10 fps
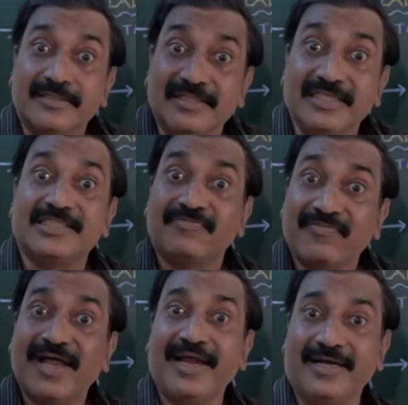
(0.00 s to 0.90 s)
This
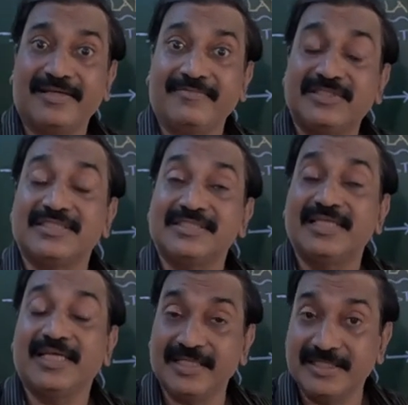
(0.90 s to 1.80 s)
fat which is
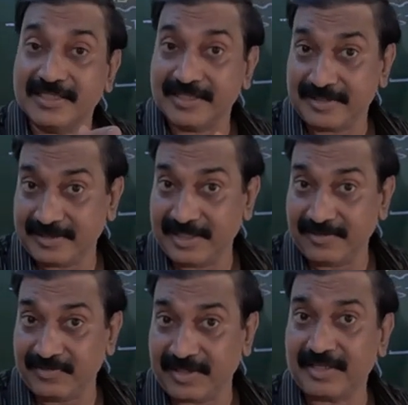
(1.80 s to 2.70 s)
there in the
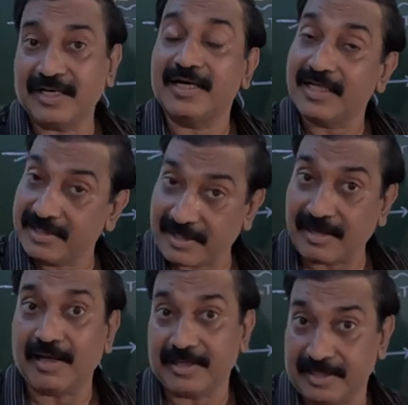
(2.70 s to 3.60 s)
liver and other
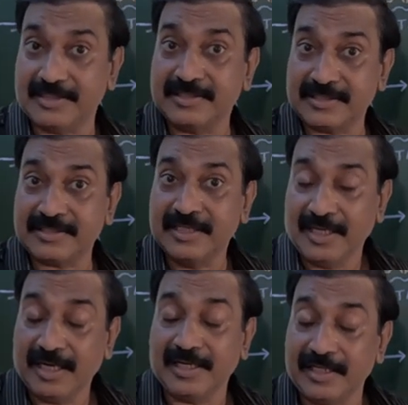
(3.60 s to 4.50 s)
organs
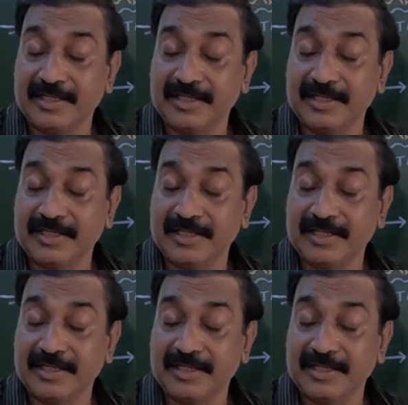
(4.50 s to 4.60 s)
or